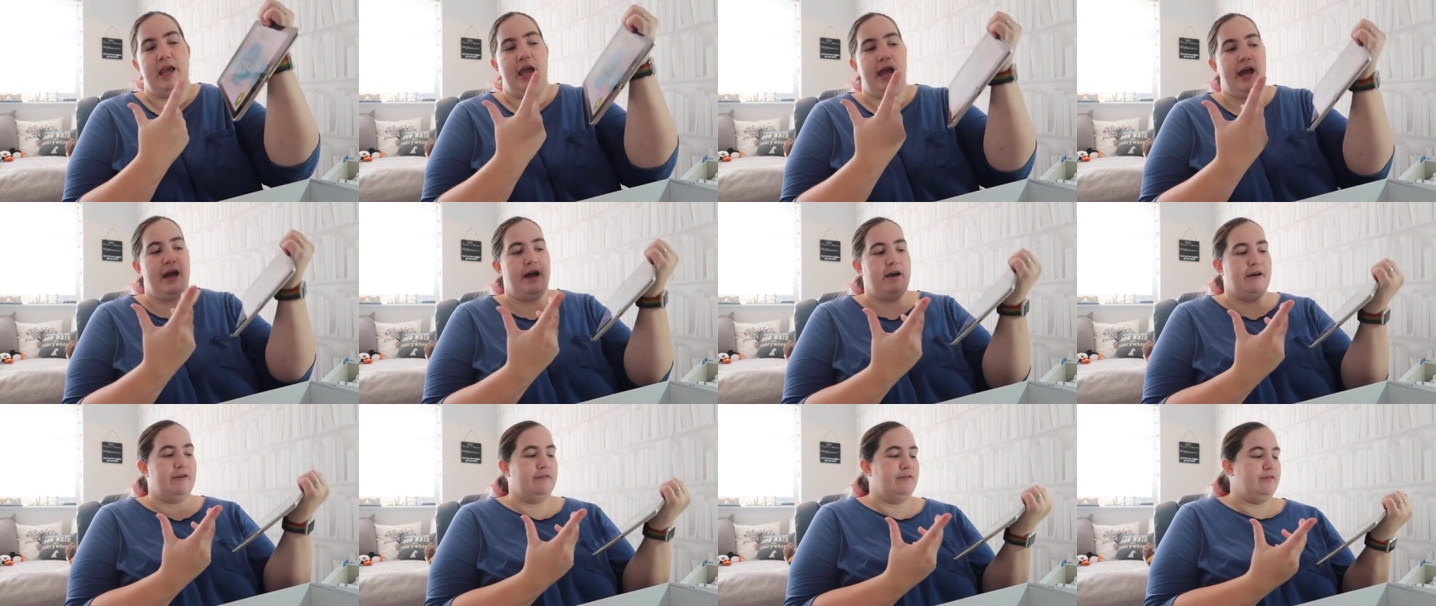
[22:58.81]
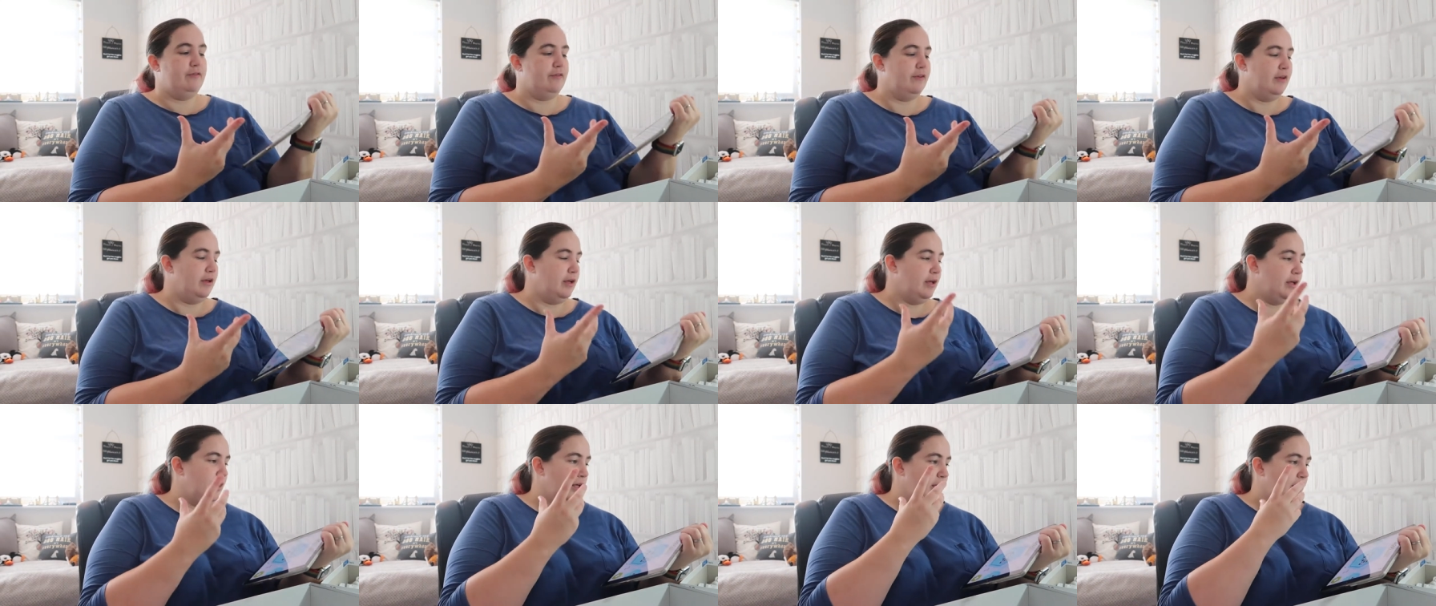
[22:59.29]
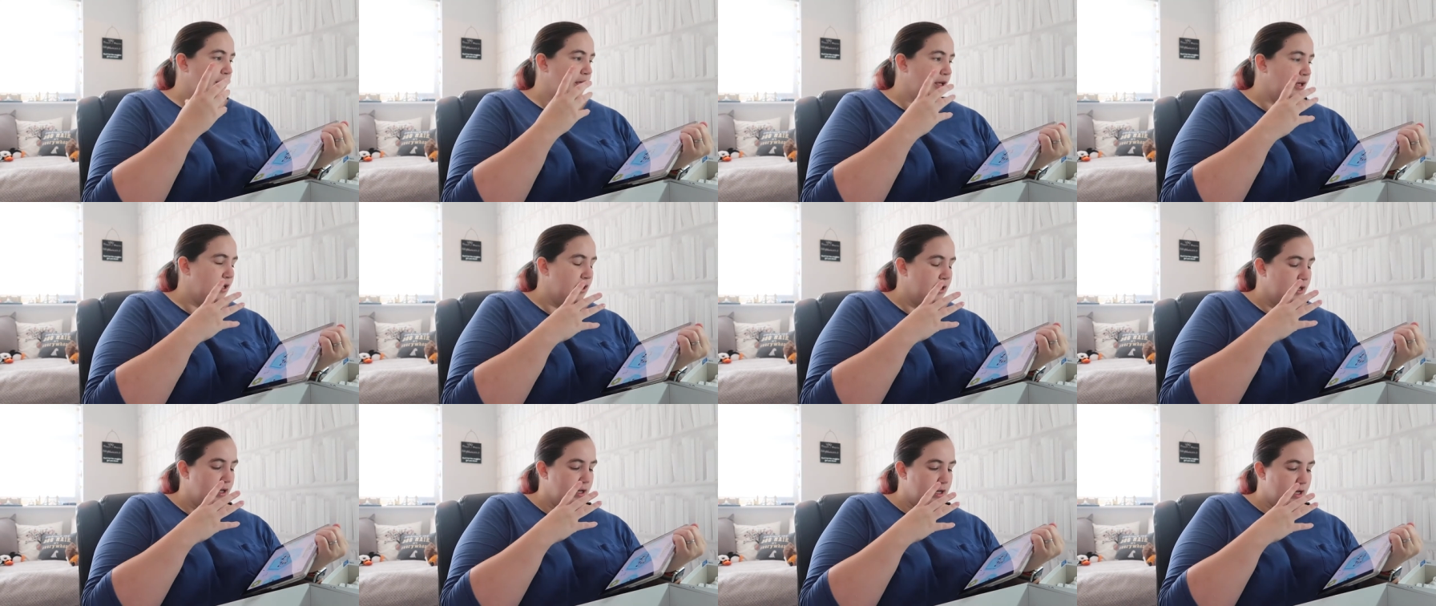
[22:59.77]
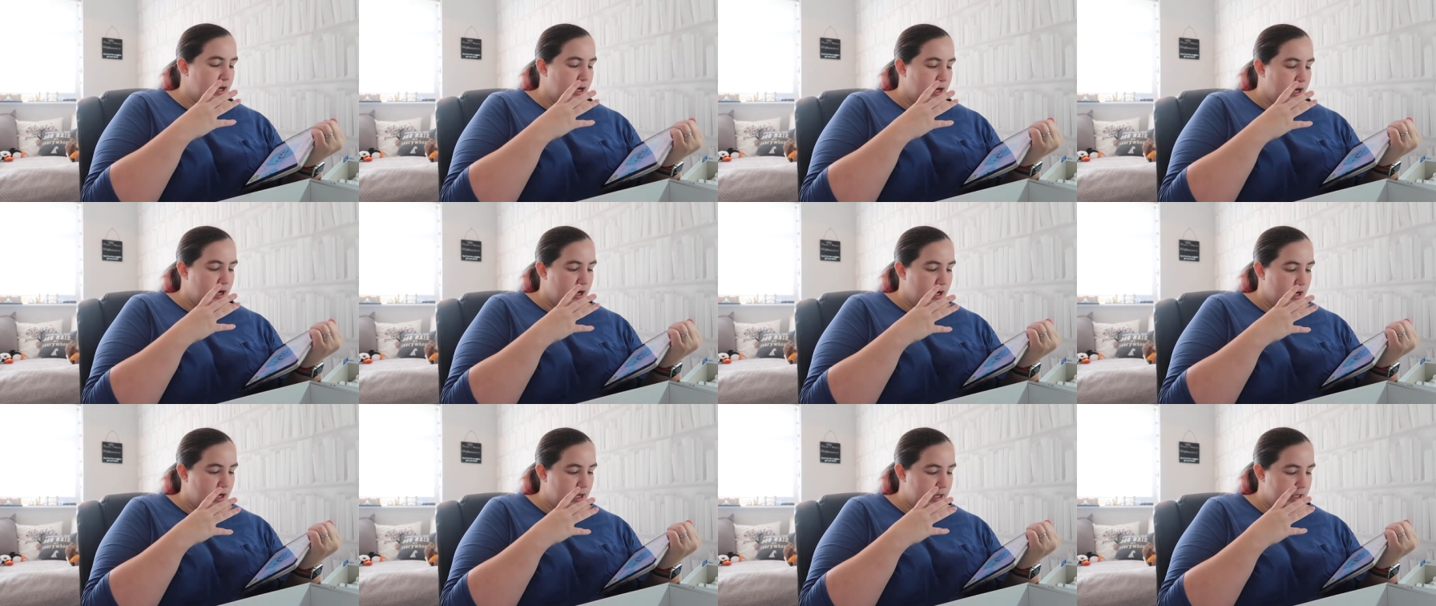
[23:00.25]
have
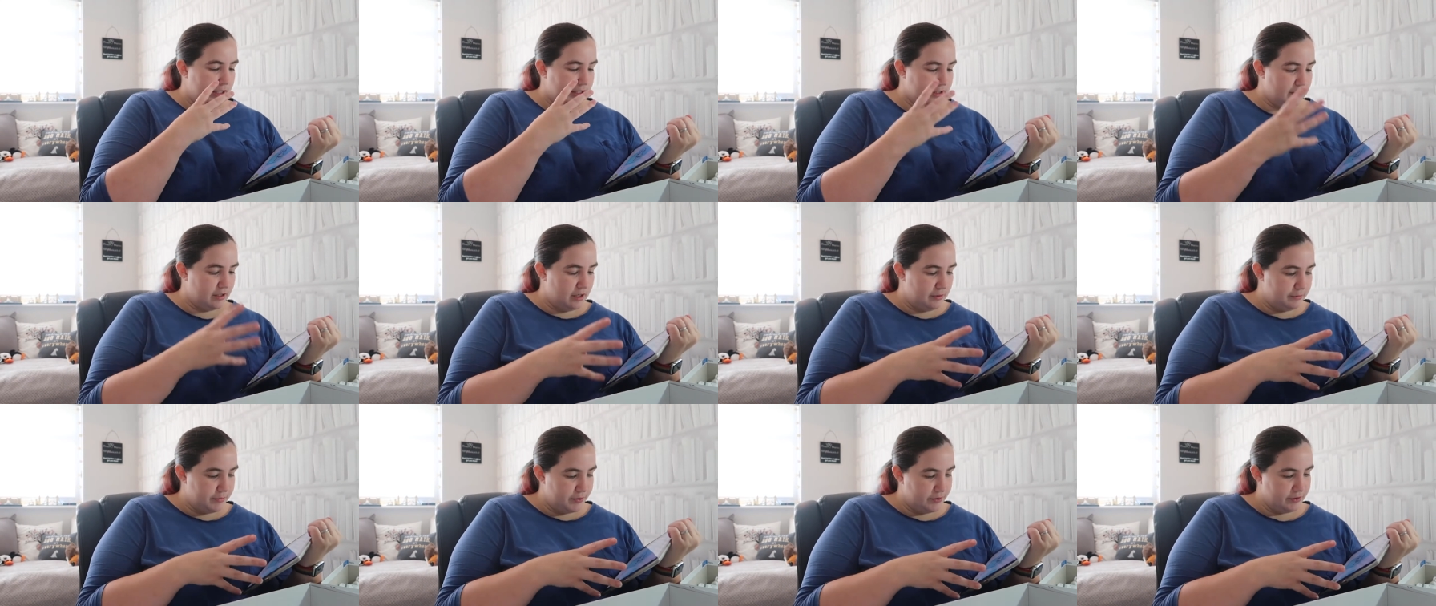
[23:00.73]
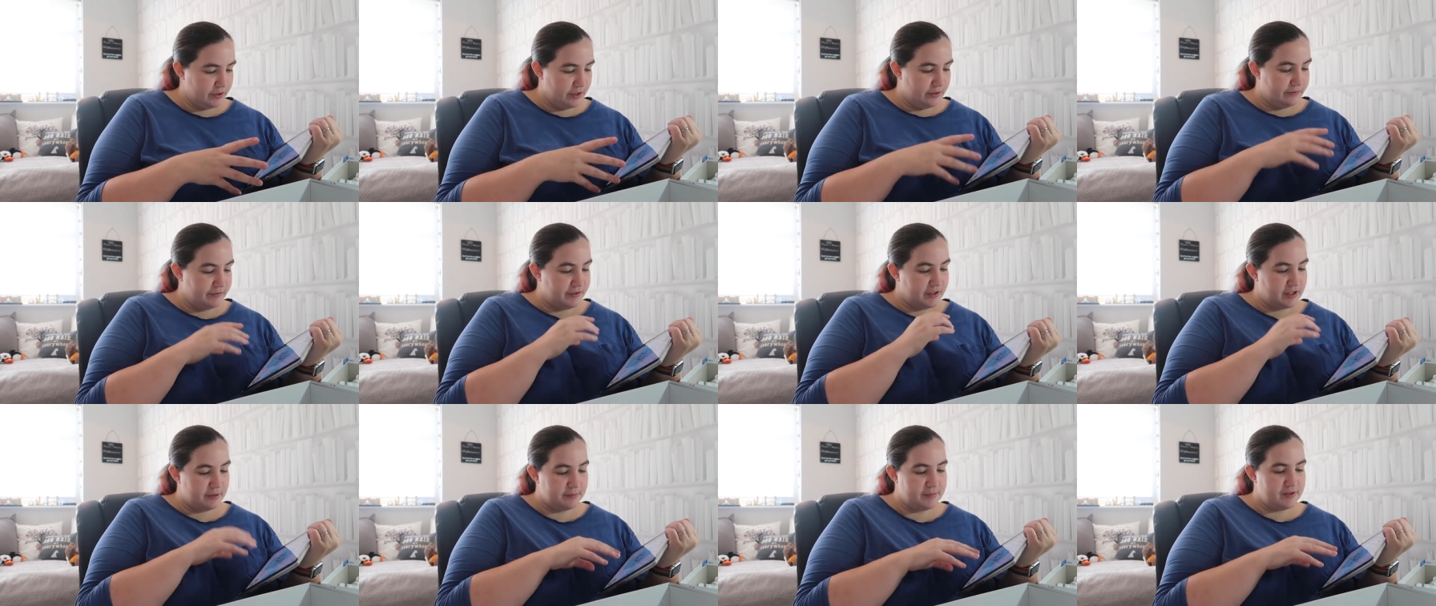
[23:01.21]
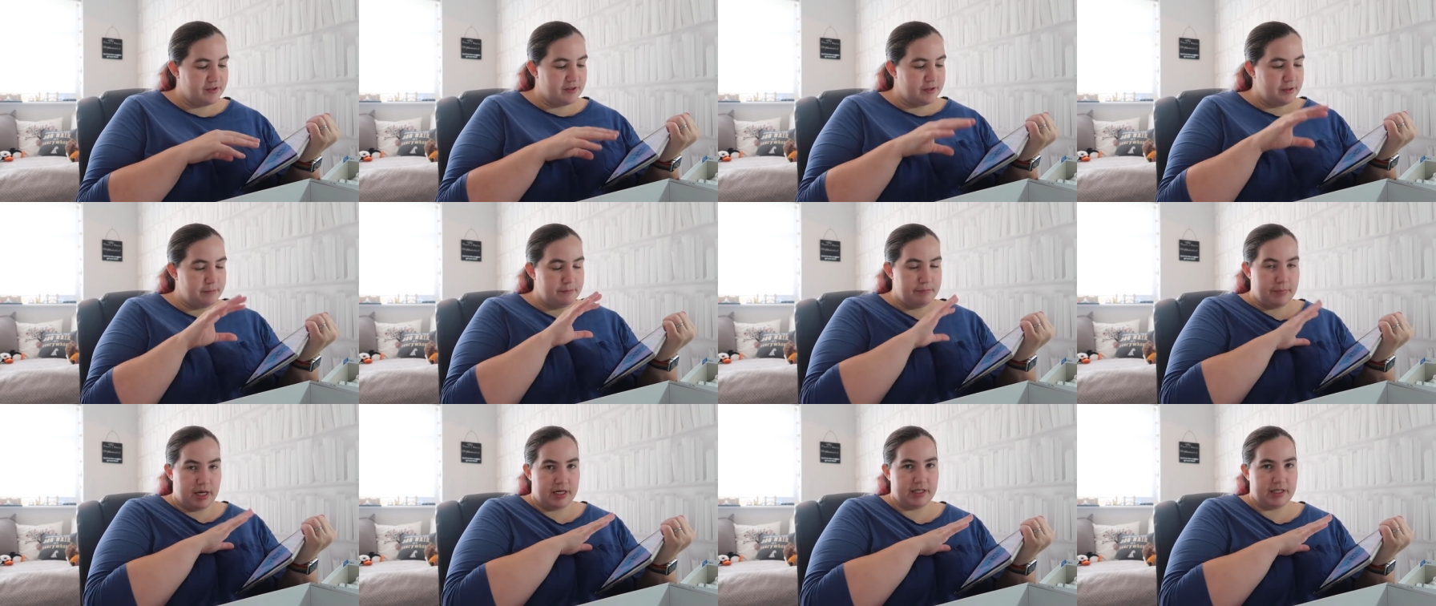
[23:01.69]
examples of. Some of them